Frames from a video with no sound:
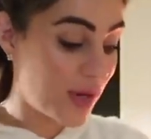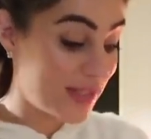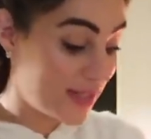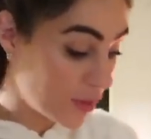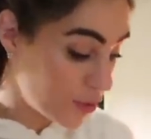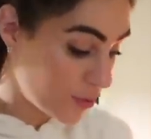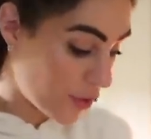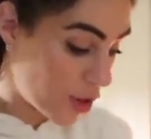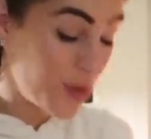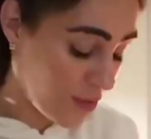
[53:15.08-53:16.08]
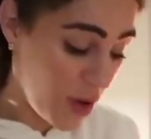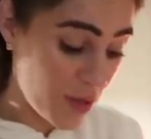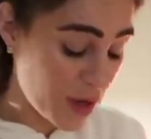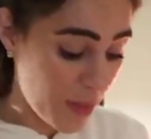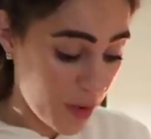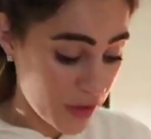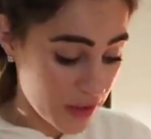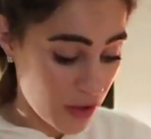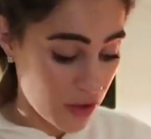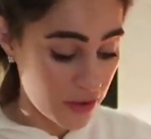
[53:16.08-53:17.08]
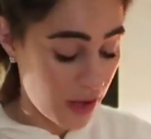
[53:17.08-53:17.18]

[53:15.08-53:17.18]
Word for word: my silk robe. The moment I put this on,